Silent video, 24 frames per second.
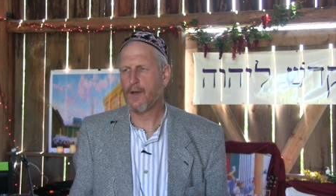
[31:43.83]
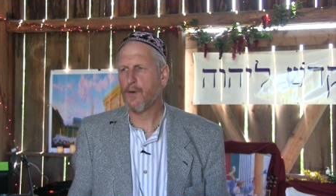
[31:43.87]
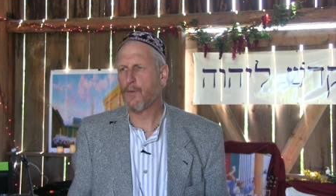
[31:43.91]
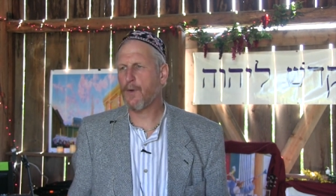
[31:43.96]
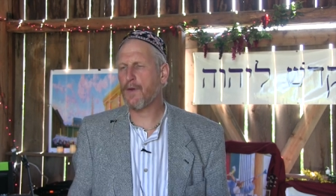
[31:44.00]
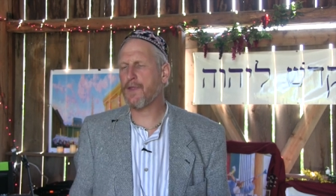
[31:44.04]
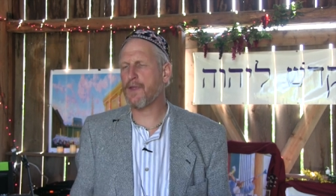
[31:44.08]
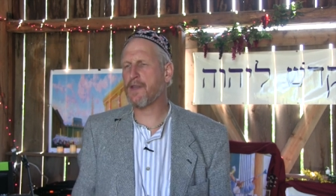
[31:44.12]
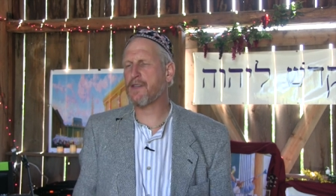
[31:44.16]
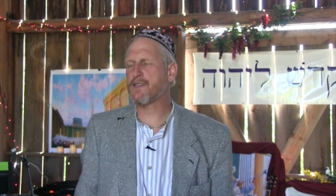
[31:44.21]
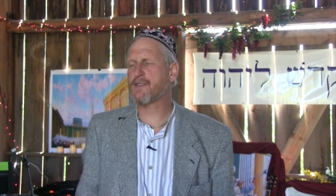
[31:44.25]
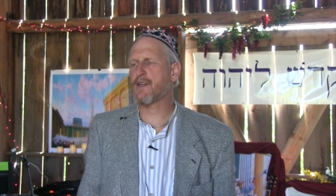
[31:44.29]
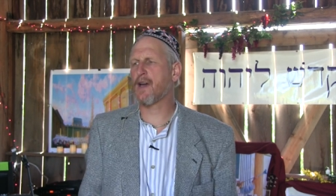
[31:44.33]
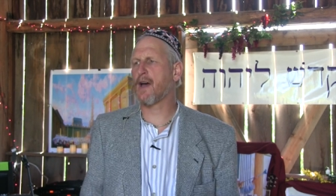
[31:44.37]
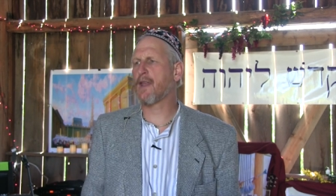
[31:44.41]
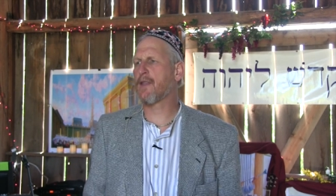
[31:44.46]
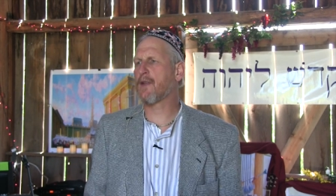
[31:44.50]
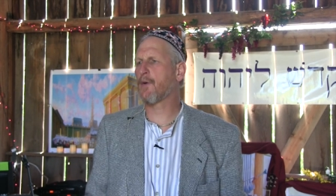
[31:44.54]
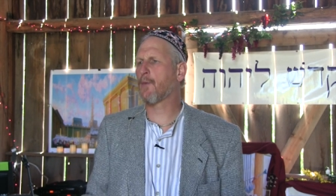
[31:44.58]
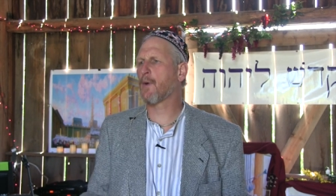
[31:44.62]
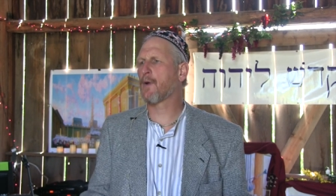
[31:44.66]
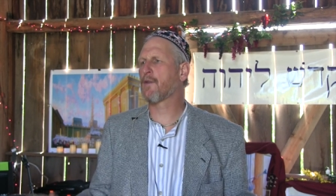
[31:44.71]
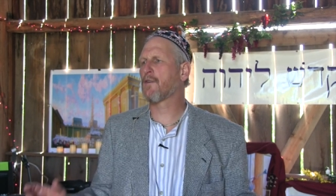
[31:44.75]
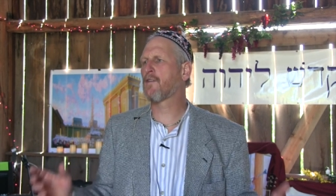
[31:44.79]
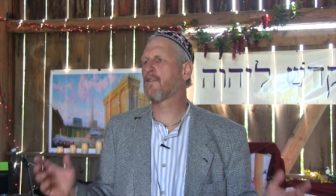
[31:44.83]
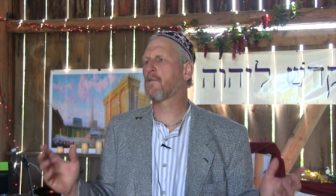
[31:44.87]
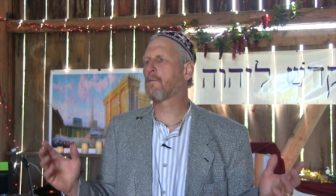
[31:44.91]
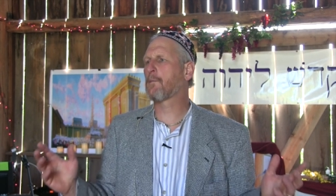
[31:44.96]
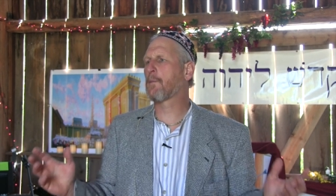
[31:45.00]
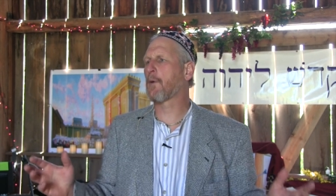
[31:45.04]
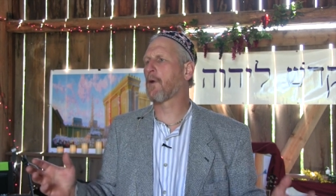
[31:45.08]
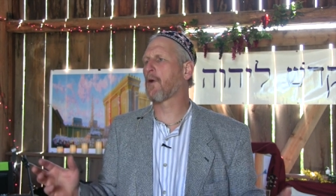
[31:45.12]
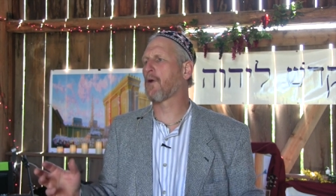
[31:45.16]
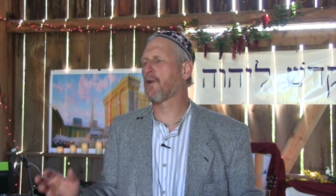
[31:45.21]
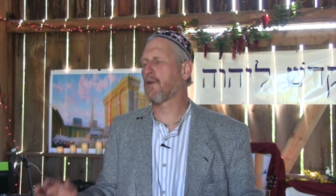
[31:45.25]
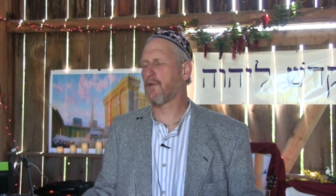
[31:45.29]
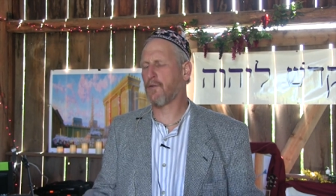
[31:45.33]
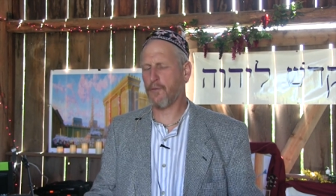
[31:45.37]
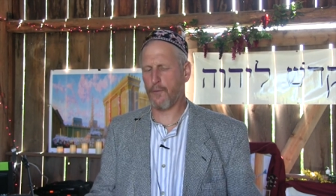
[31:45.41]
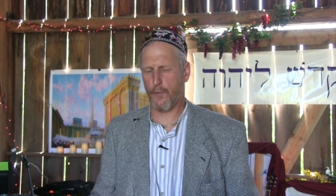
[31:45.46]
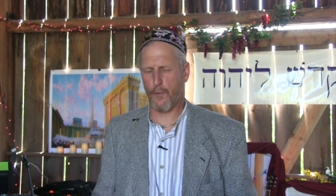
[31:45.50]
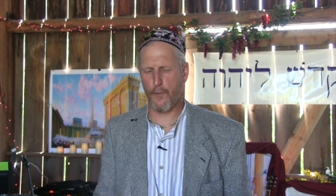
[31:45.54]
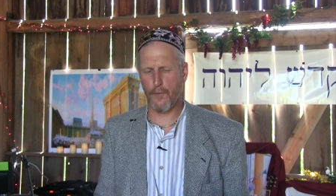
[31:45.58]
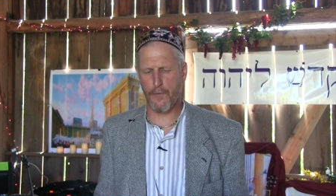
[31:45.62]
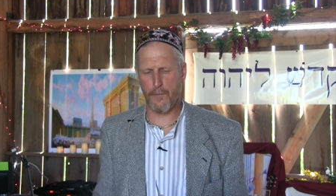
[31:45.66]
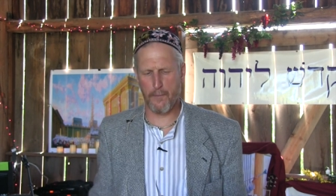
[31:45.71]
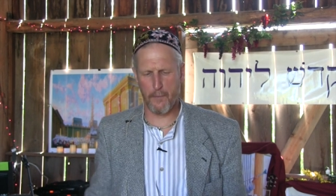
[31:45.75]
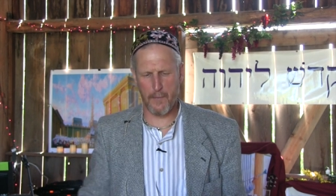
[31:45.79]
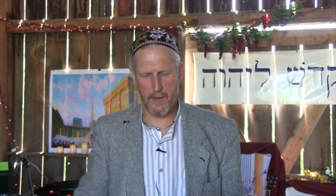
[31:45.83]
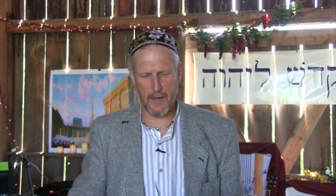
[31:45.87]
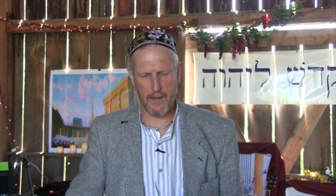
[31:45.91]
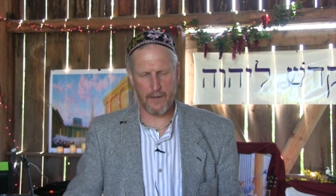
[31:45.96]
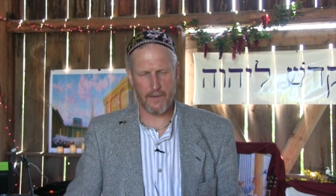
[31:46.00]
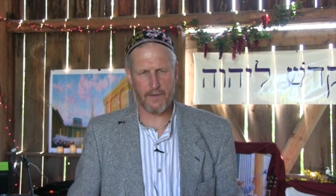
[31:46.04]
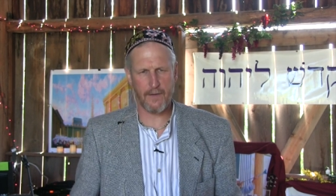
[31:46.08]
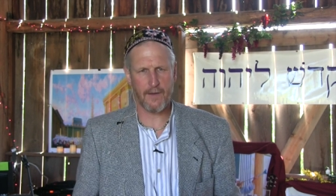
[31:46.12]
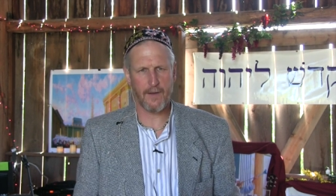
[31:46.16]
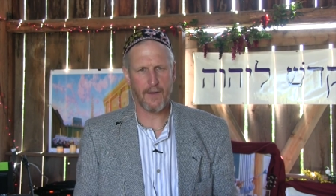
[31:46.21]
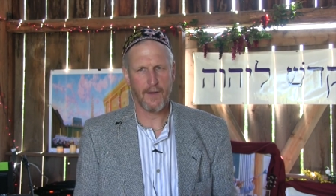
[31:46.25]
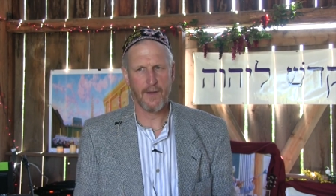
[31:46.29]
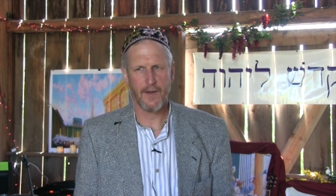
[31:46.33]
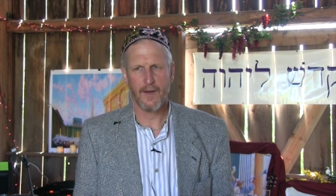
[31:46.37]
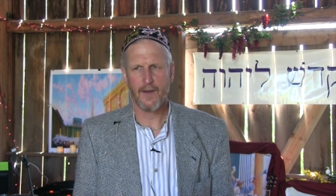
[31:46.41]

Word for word: with each other when spirit and truth meet.